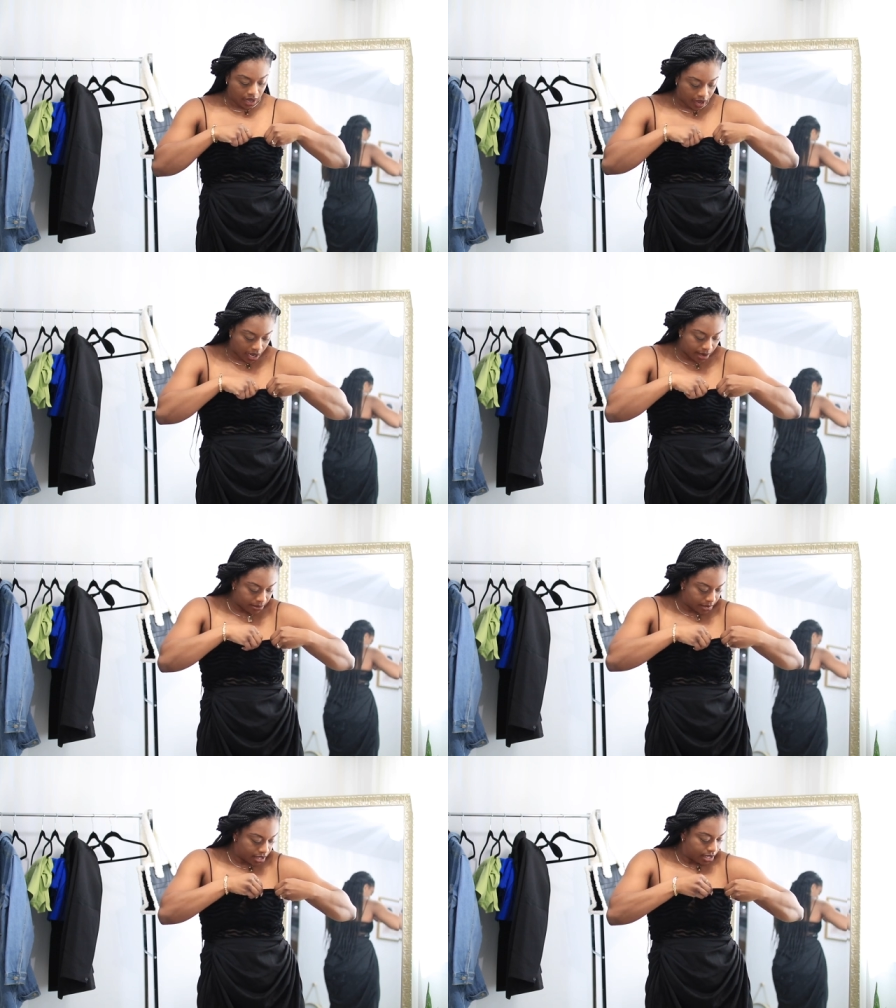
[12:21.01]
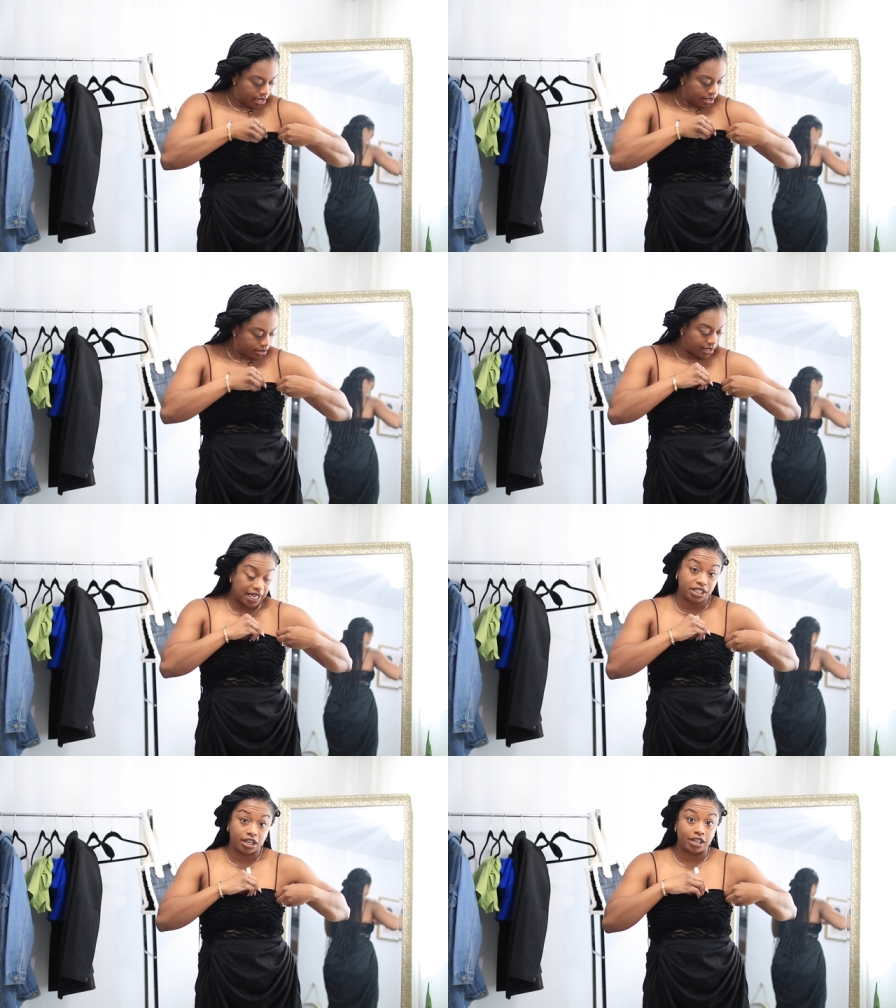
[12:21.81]
Um, so
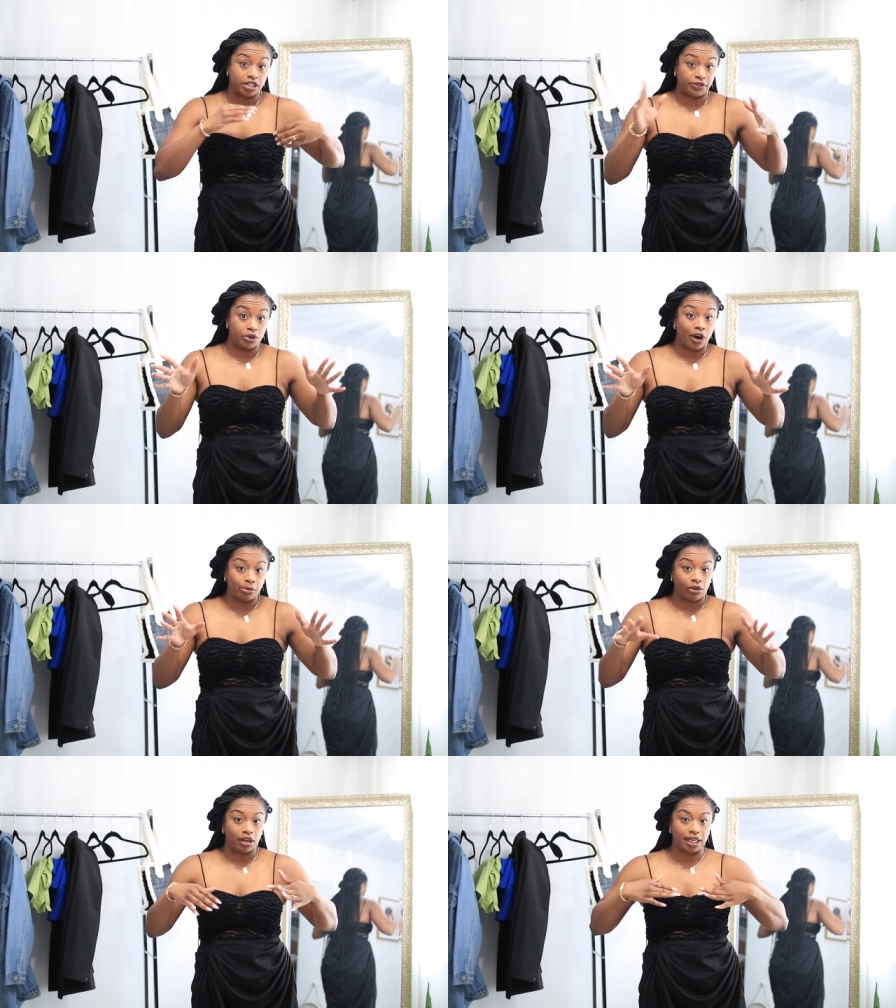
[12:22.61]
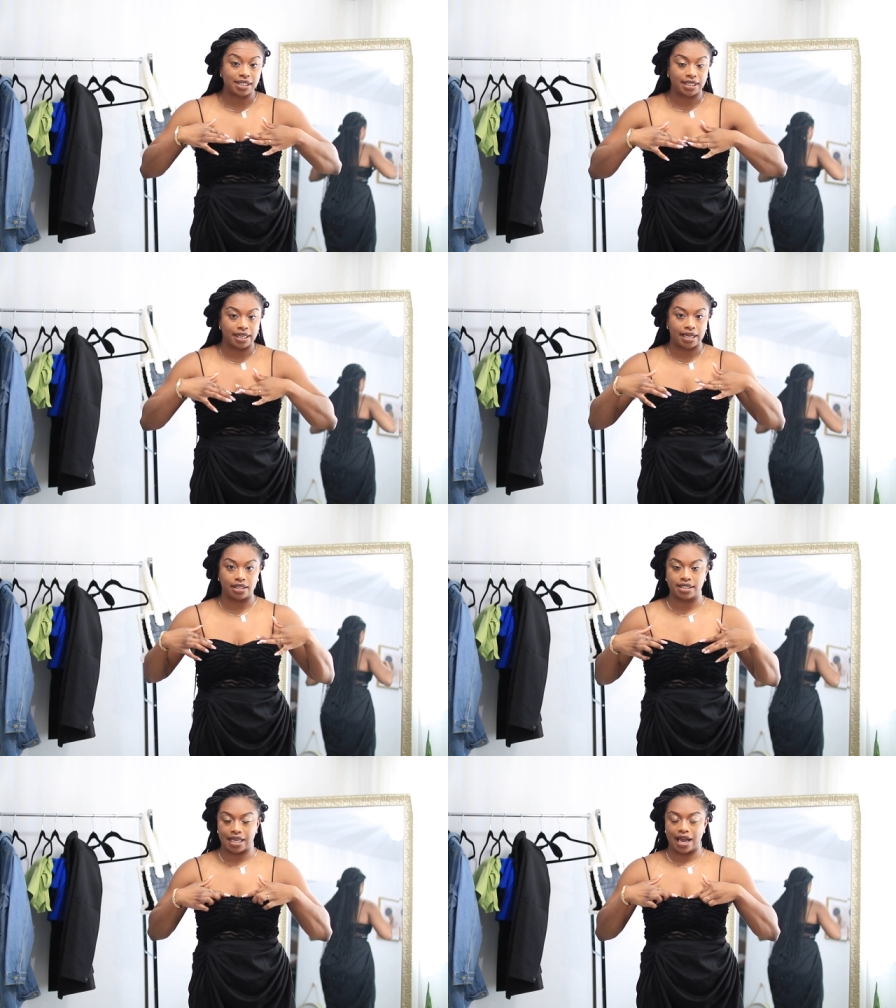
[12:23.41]
that's good. So if you are braless, it
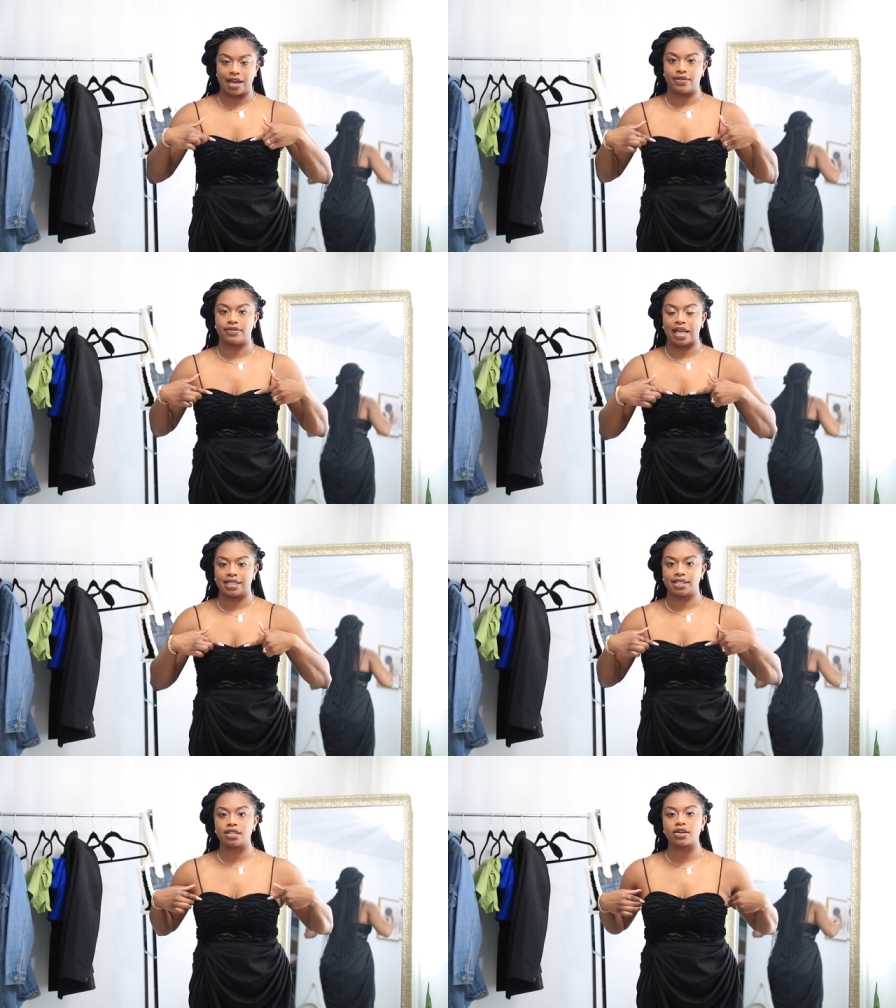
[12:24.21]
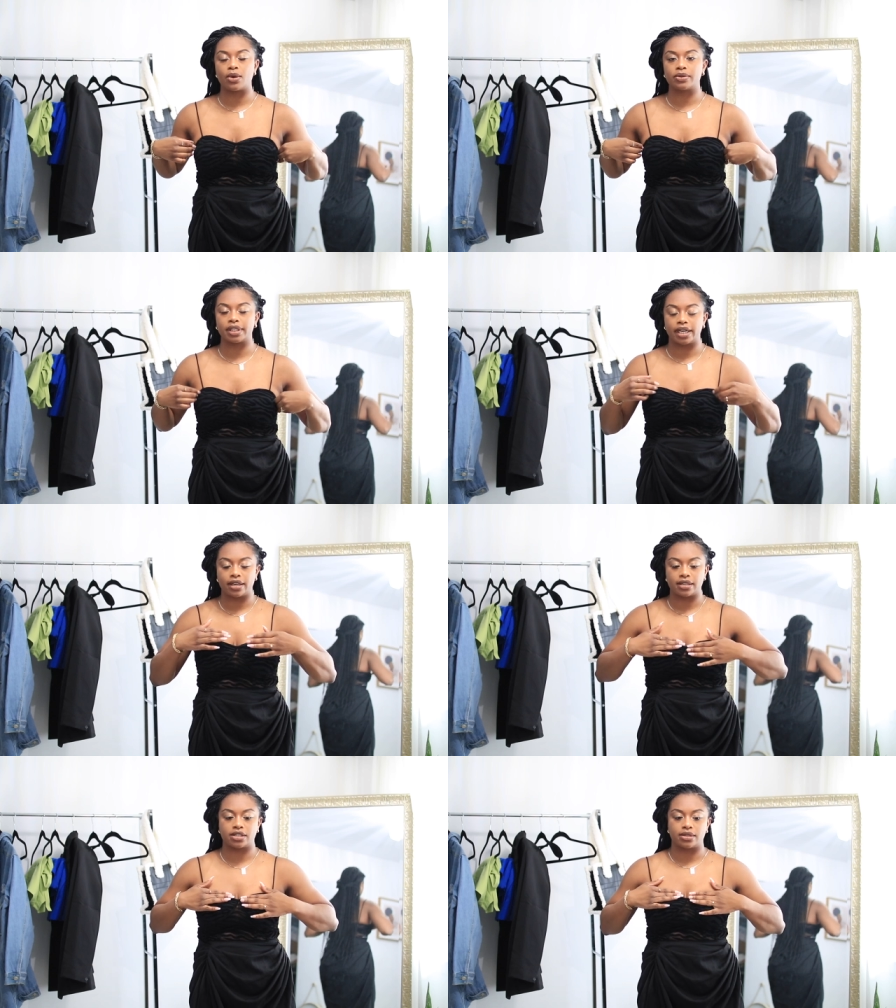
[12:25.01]
does have that silicone
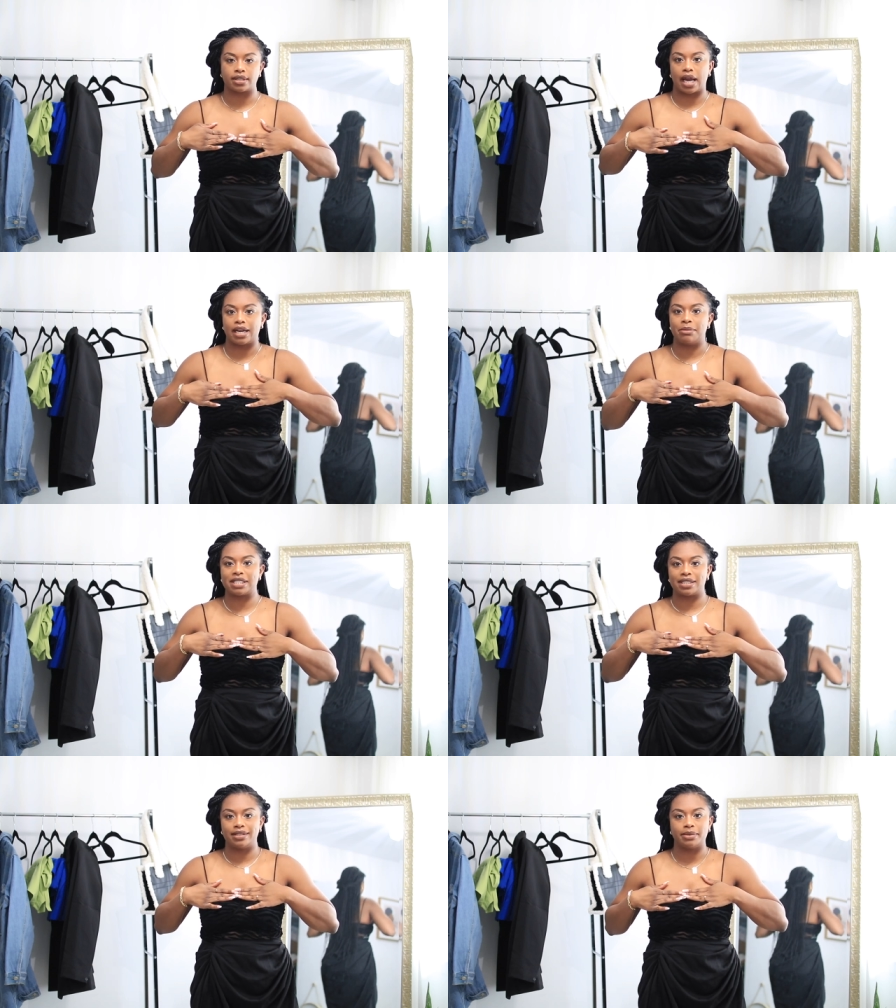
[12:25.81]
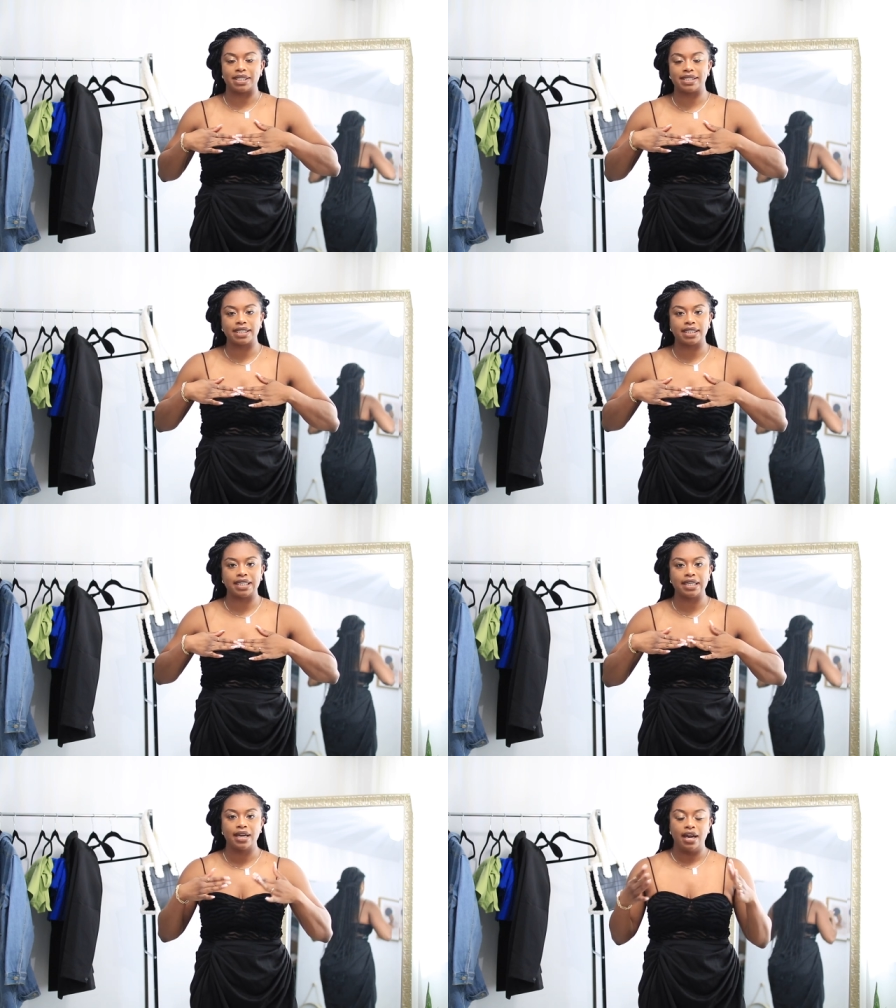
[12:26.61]
there, so it kind of makes it a little bit sticky.